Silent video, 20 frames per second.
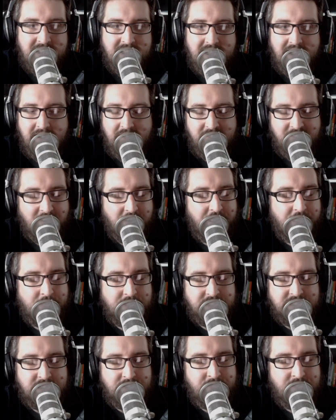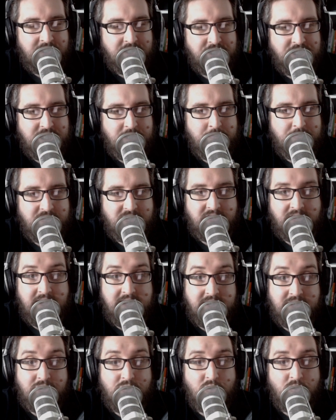and follow the rest of the Fellowship,
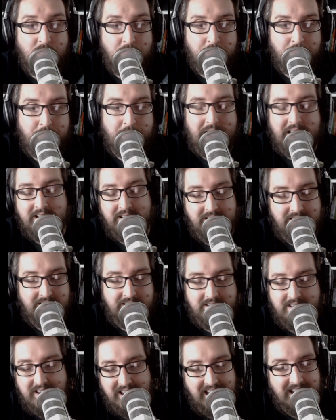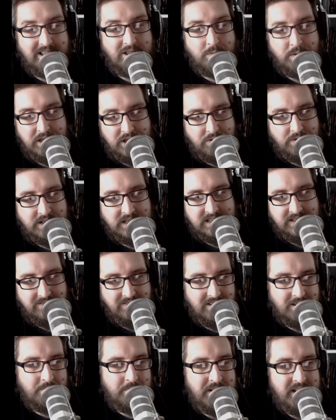decide to band together with the rest of
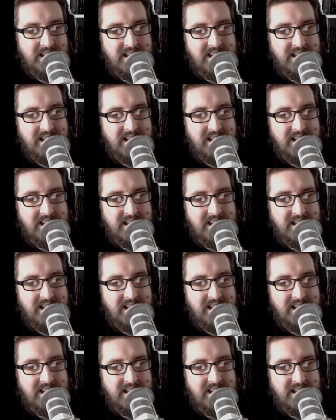them,